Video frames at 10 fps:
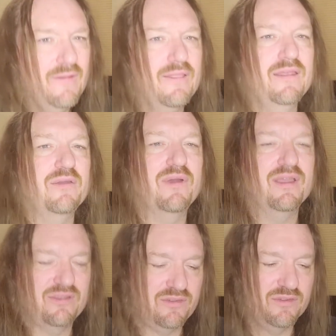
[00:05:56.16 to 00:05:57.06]

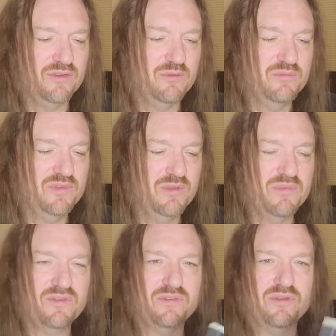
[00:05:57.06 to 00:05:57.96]
Anyway, so keep
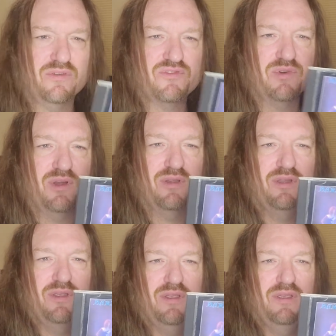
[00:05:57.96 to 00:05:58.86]
this a little short.
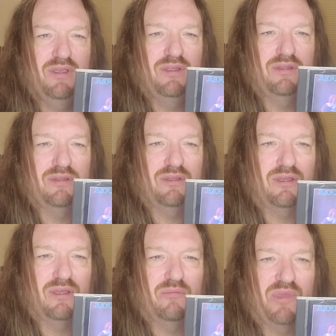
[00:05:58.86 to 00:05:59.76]

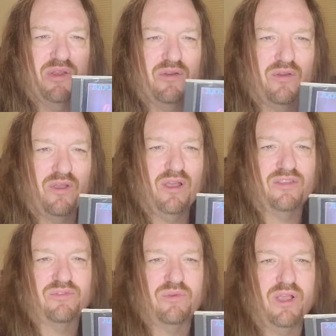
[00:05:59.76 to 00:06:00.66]
Barren
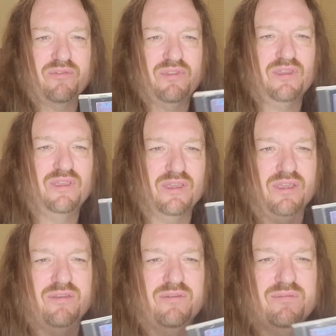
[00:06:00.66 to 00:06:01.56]
Cross, Rock for the King.